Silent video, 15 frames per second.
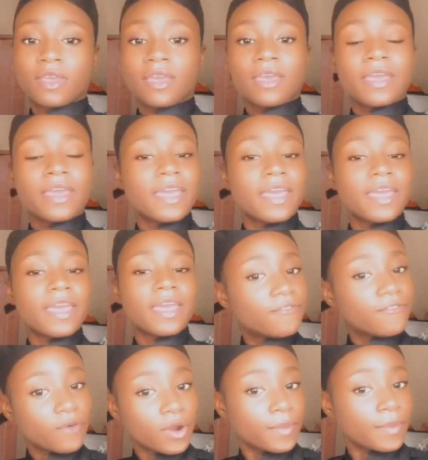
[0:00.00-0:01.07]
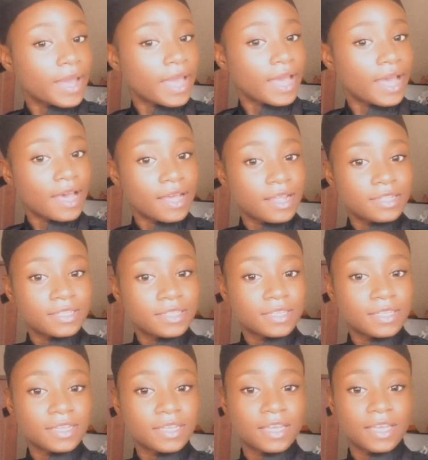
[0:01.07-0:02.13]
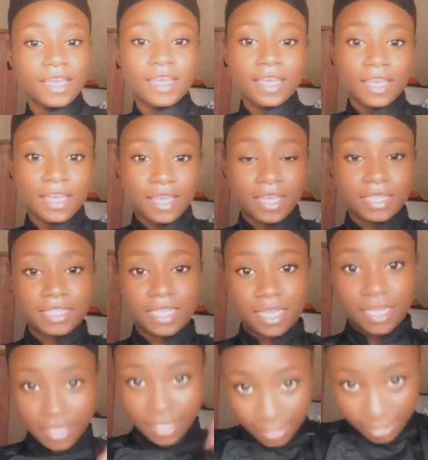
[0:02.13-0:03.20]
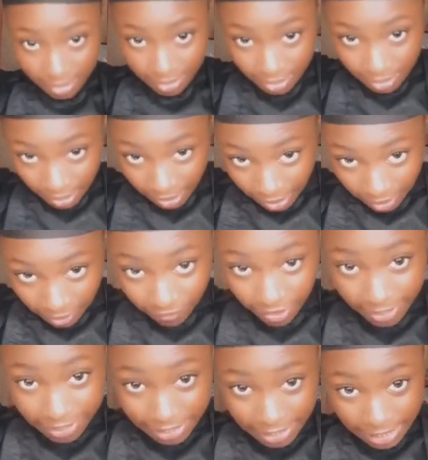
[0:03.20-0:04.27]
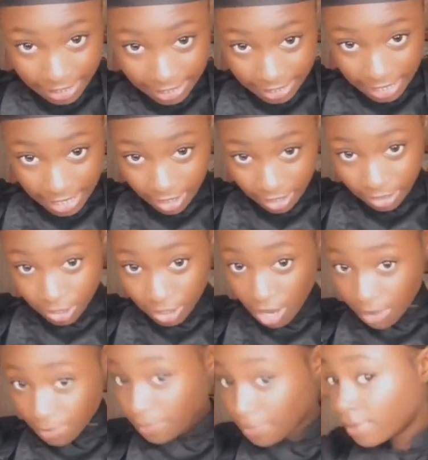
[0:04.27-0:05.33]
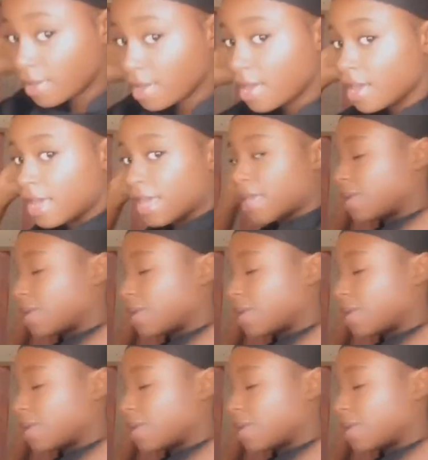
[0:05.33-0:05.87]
And for my hat, it is air ventilated at the top, and